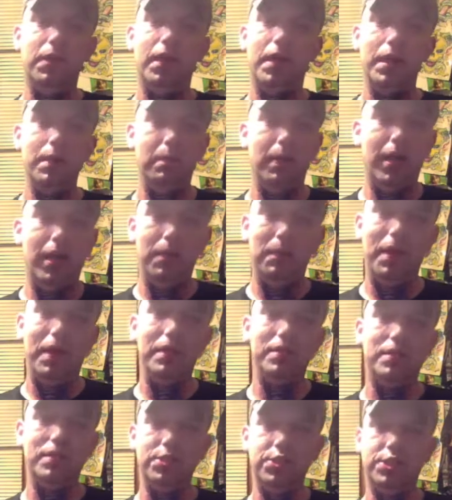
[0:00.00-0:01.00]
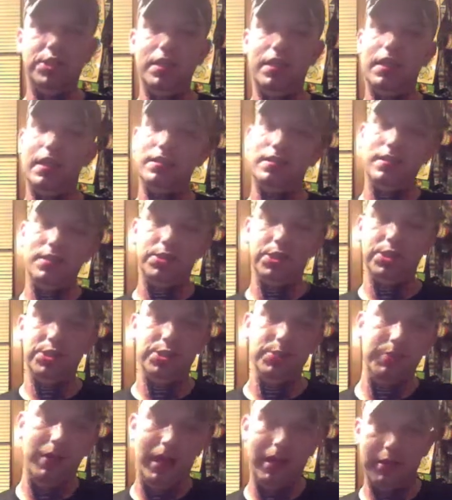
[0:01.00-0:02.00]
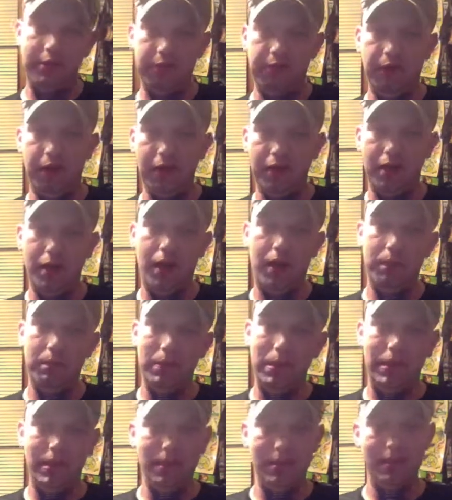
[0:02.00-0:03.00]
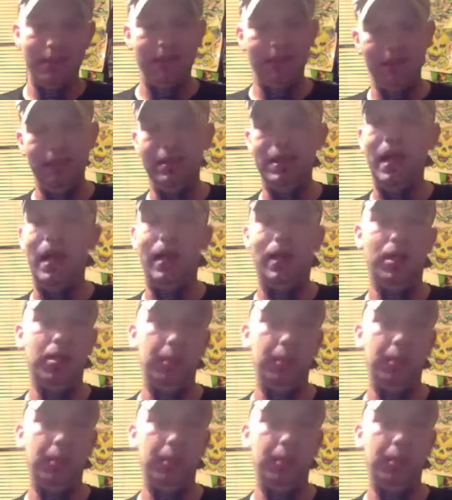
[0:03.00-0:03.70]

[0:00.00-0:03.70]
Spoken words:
fucking bear mace and shit, I suggest you back the fuck up, because it's not